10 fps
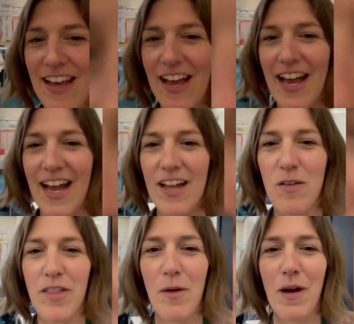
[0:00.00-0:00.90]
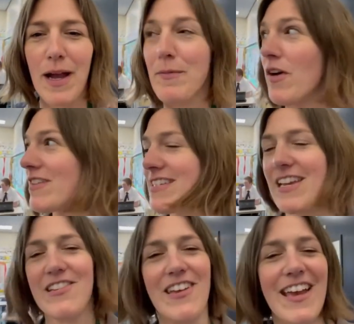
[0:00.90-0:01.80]
And although I'm not
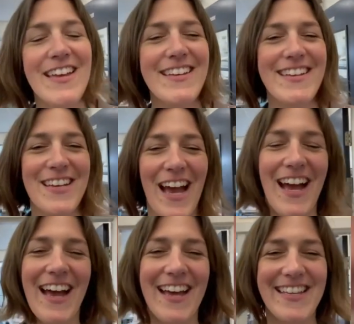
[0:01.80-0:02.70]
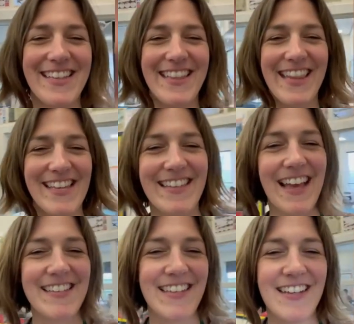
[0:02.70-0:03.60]
teaching this
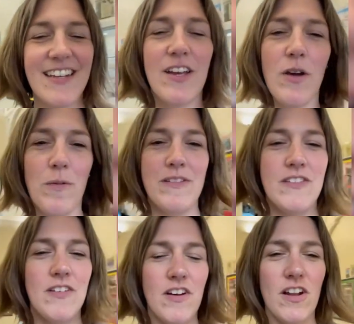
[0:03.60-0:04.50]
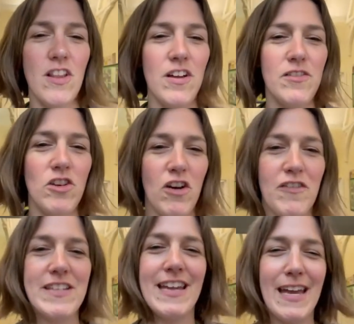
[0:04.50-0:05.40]
lesson, we've still got a lot of
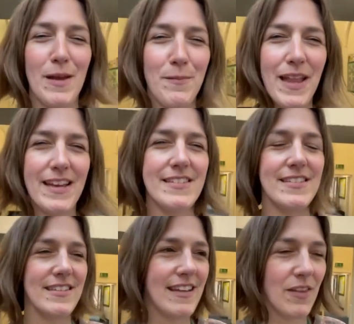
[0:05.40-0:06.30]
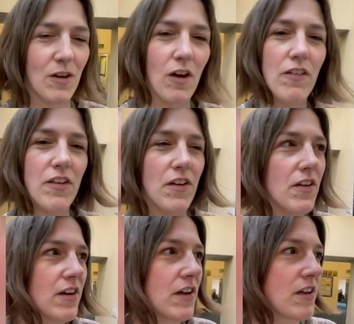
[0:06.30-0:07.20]
geography taking place down the corridor.
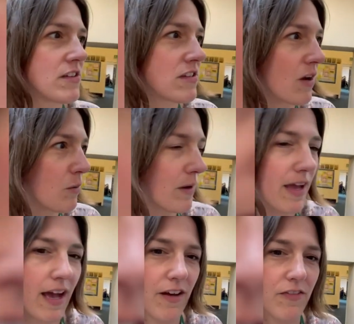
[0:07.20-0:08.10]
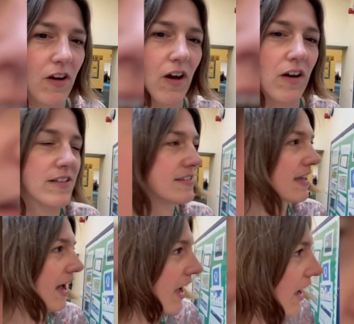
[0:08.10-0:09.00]
So we have got
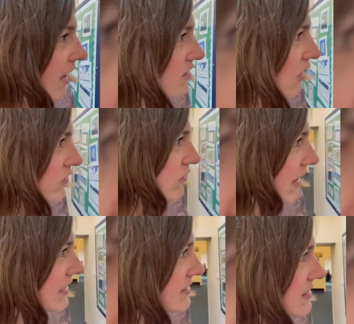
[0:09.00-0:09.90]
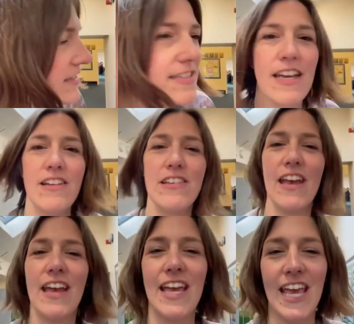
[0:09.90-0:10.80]
Dr. Wright
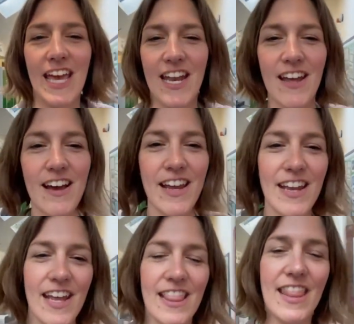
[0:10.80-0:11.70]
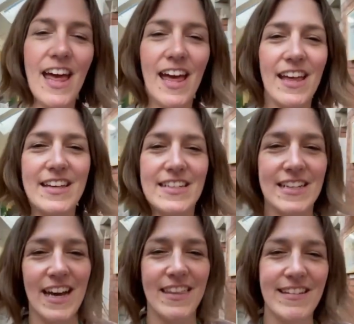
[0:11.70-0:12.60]
teaching year nine in there.
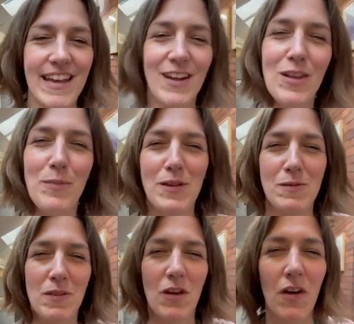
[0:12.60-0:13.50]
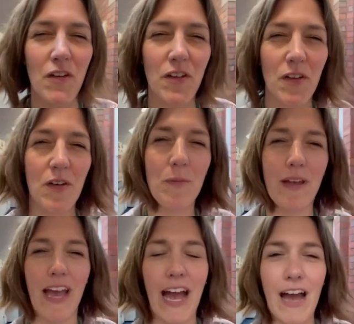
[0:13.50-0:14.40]
And then down at the bottom of the corridor,
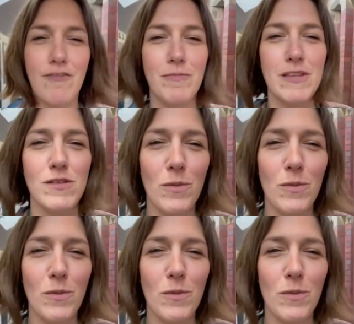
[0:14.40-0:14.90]
we have Mr.